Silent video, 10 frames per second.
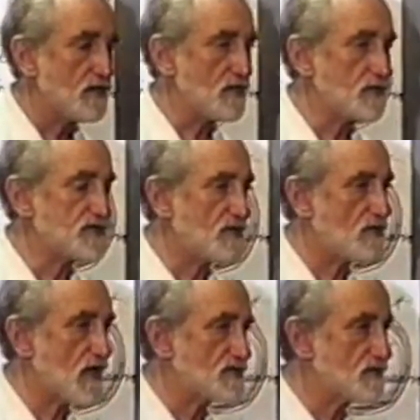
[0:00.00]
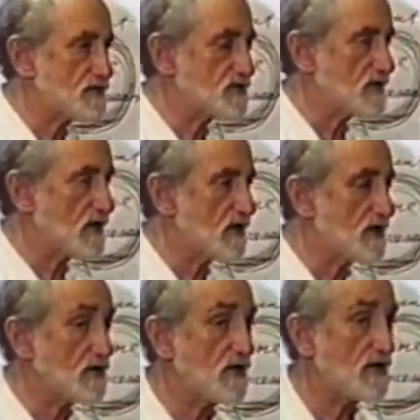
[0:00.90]
The aristocrats could study
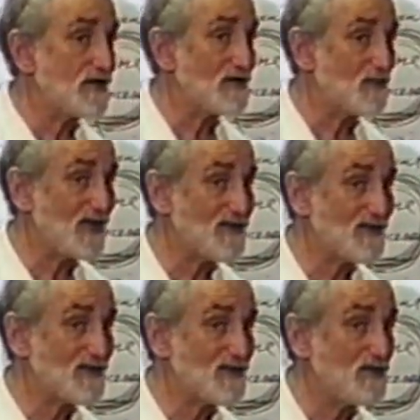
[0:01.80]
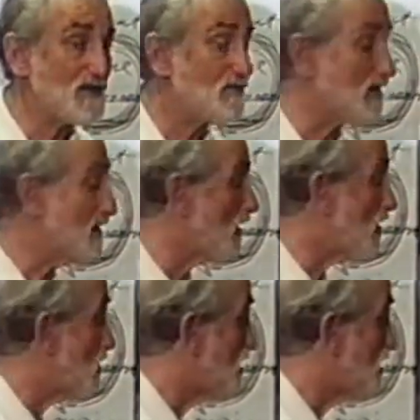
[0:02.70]
it independently, but no